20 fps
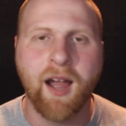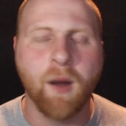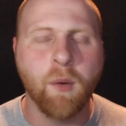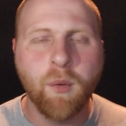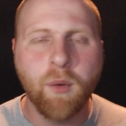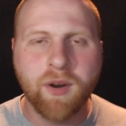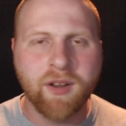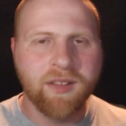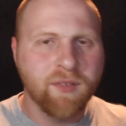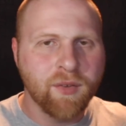
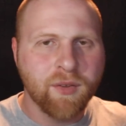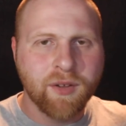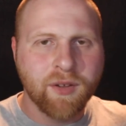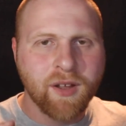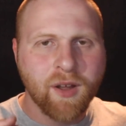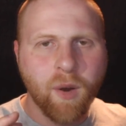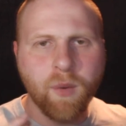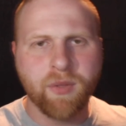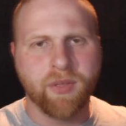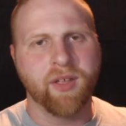I won't
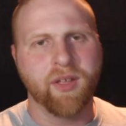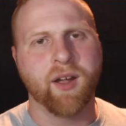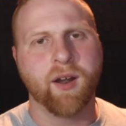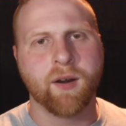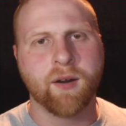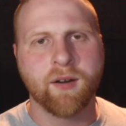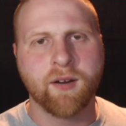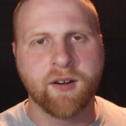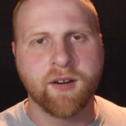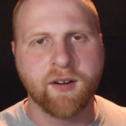even go
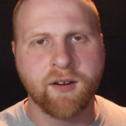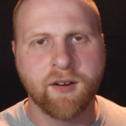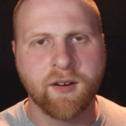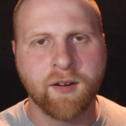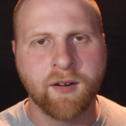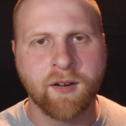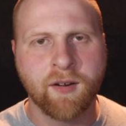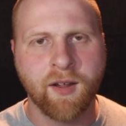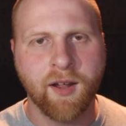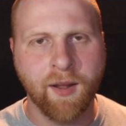there.
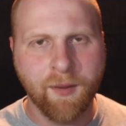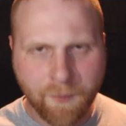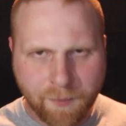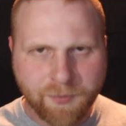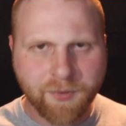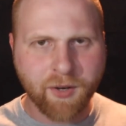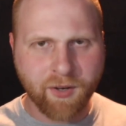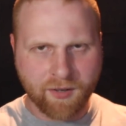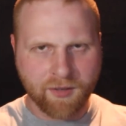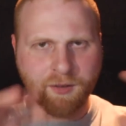
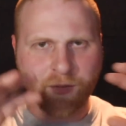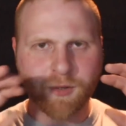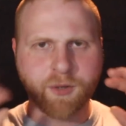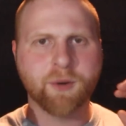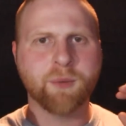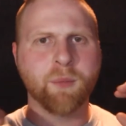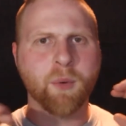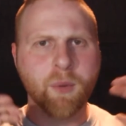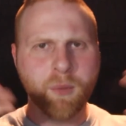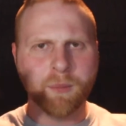I'm talking
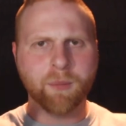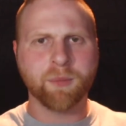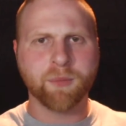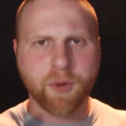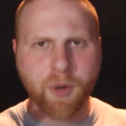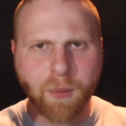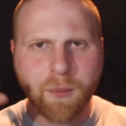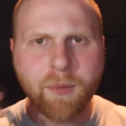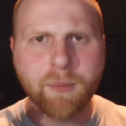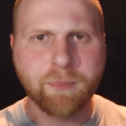to
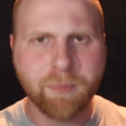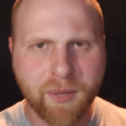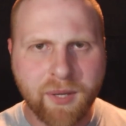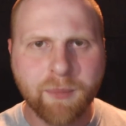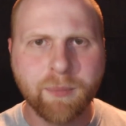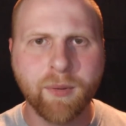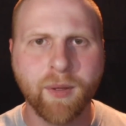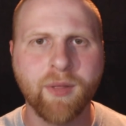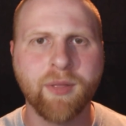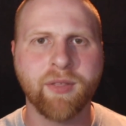normal
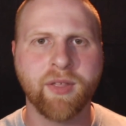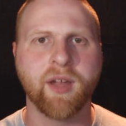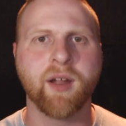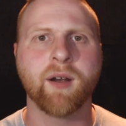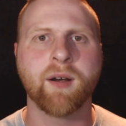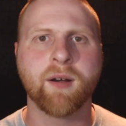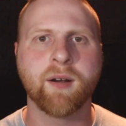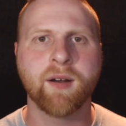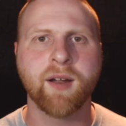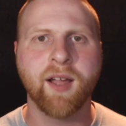people
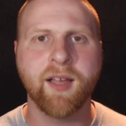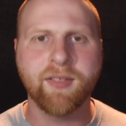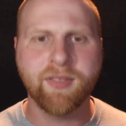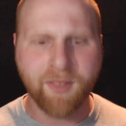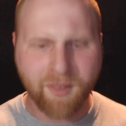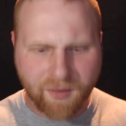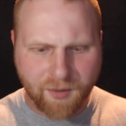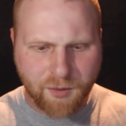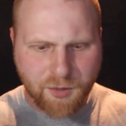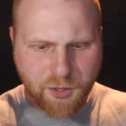there. I
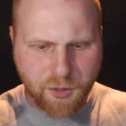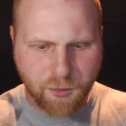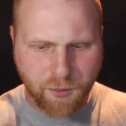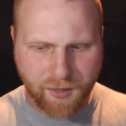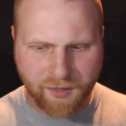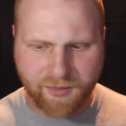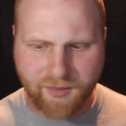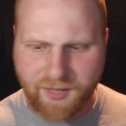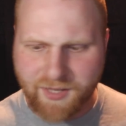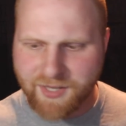think there's
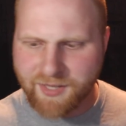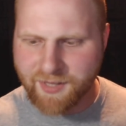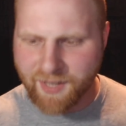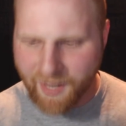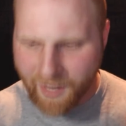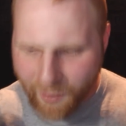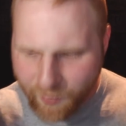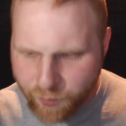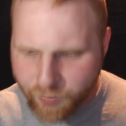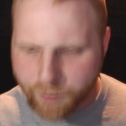greatness
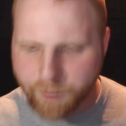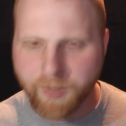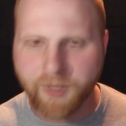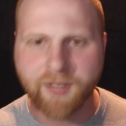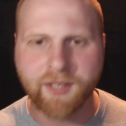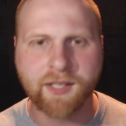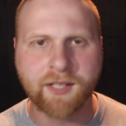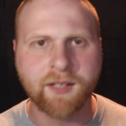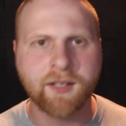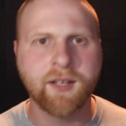in
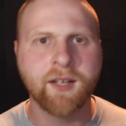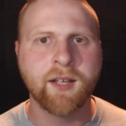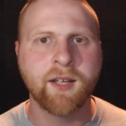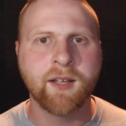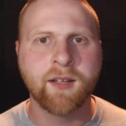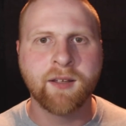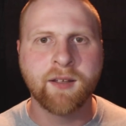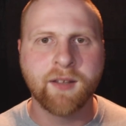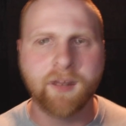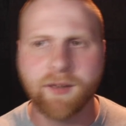everybody.
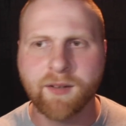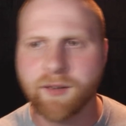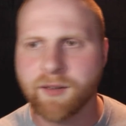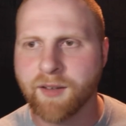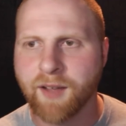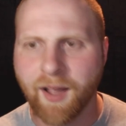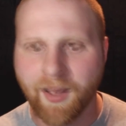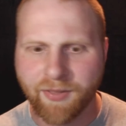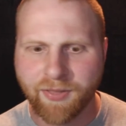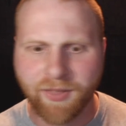
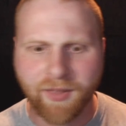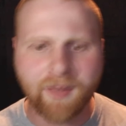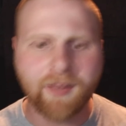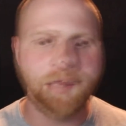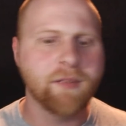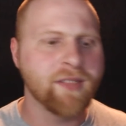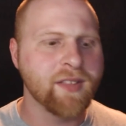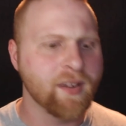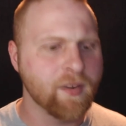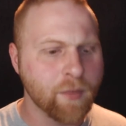I
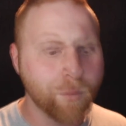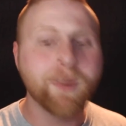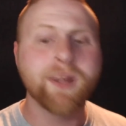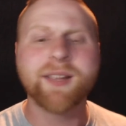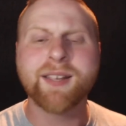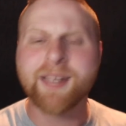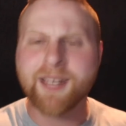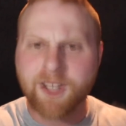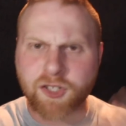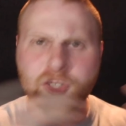think that
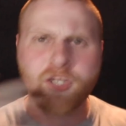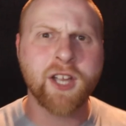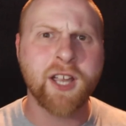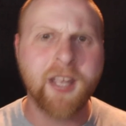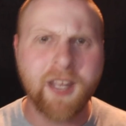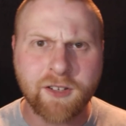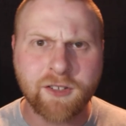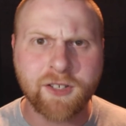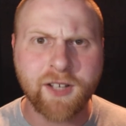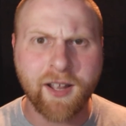everybody can
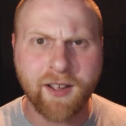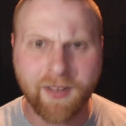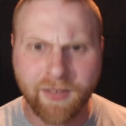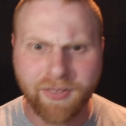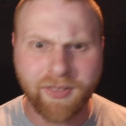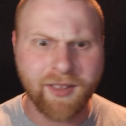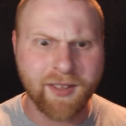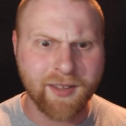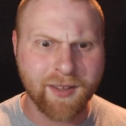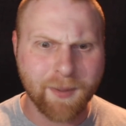change. I
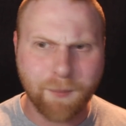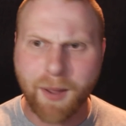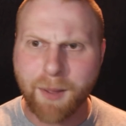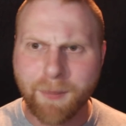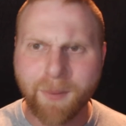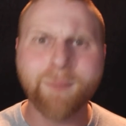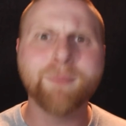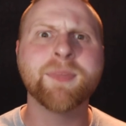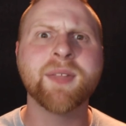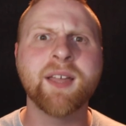think
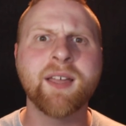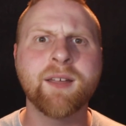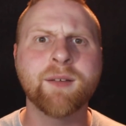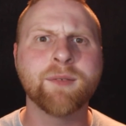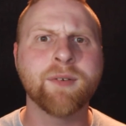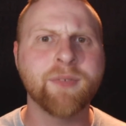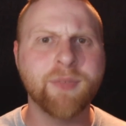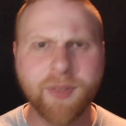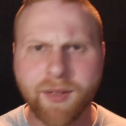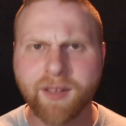maybe I'm
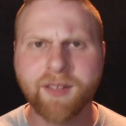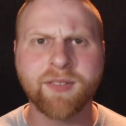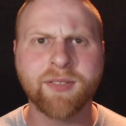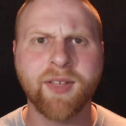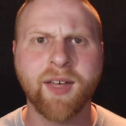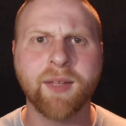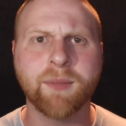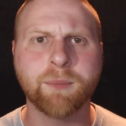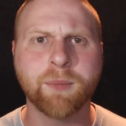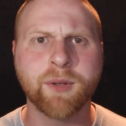naive of
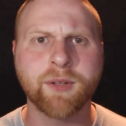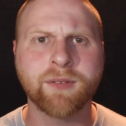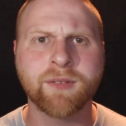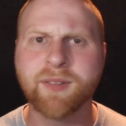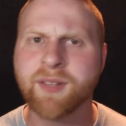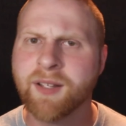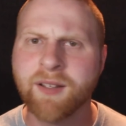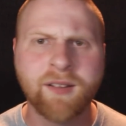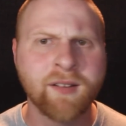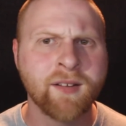thinking that,
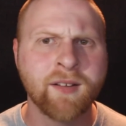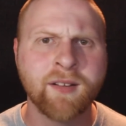but